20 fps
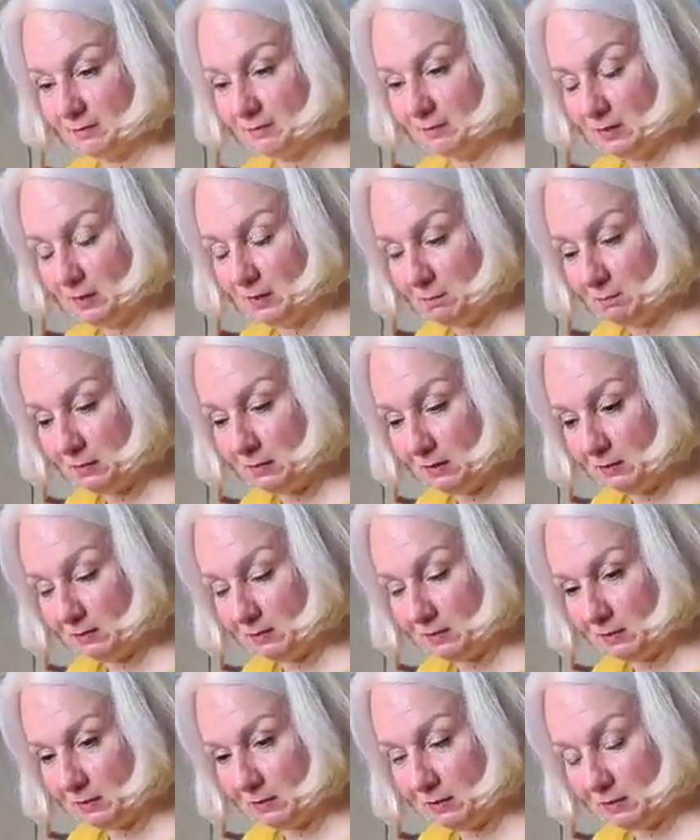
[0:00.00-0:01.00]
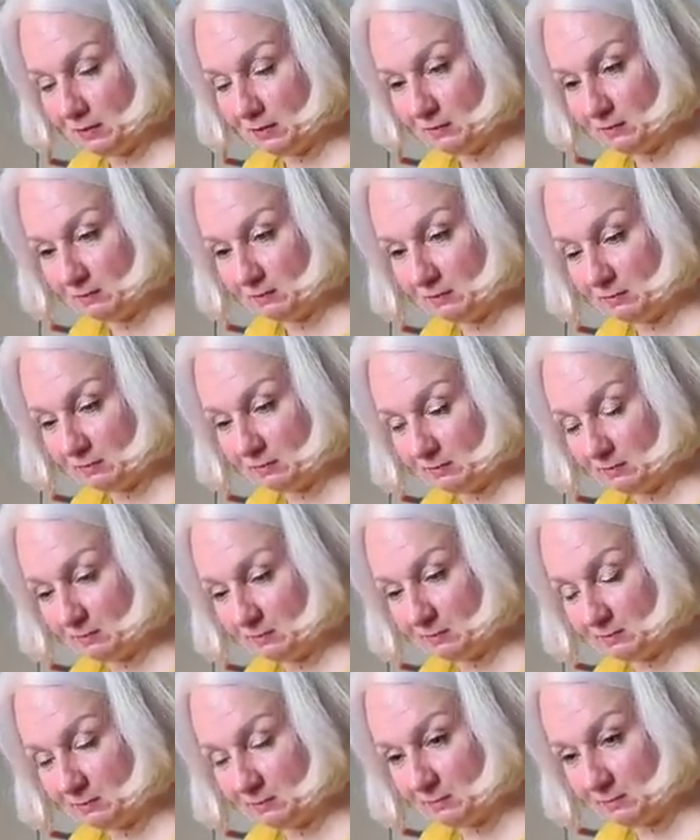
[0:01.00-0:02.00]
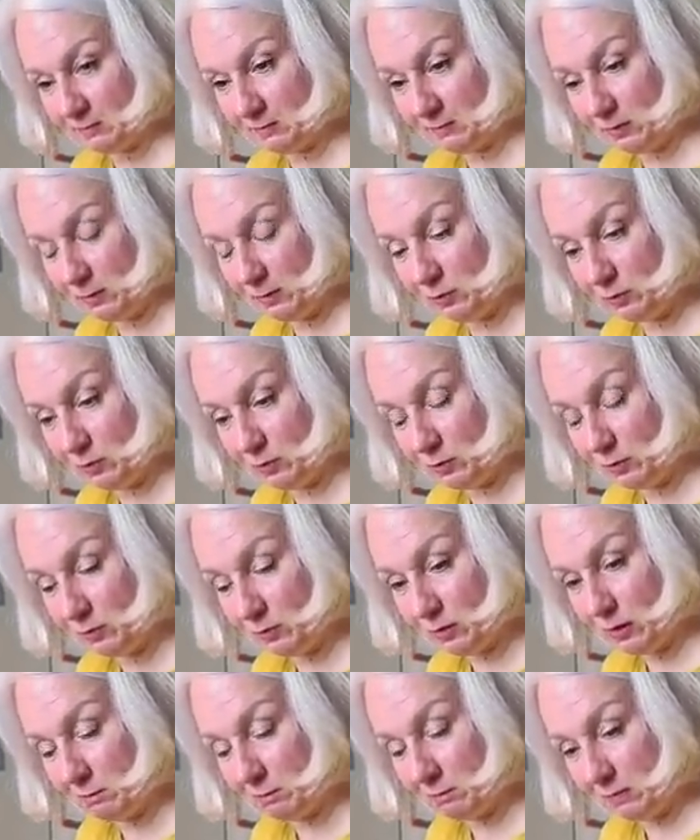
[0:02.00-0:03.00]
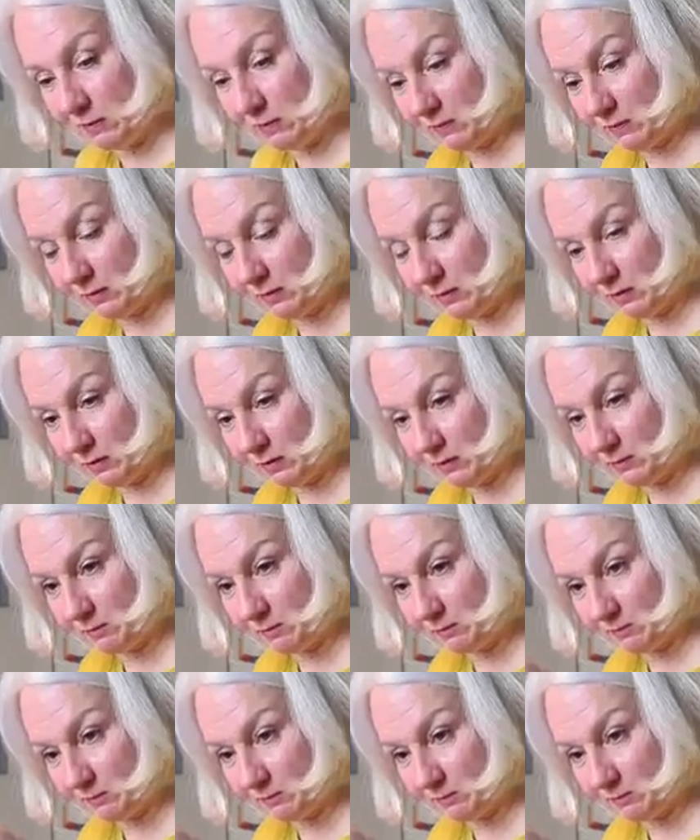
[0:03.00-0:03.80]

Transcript: You got bits on you. You do. You got bits on you.